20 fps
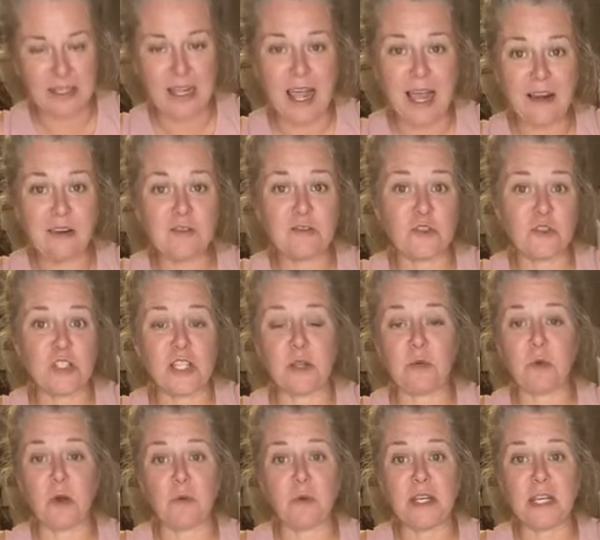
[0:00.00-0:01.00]
See, I don't
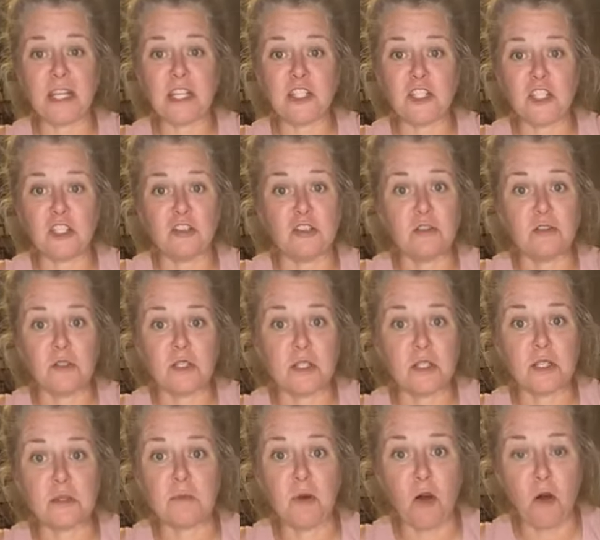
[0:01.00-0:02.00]
understand why we didn't just use
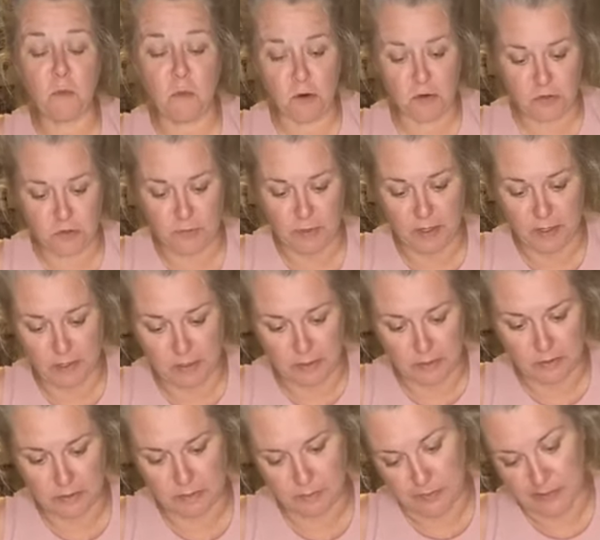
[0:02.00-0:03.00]
small
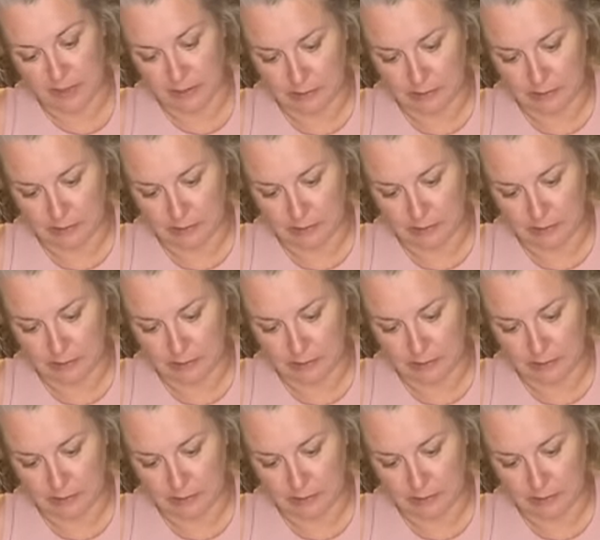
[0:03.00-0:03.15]
marshmallows,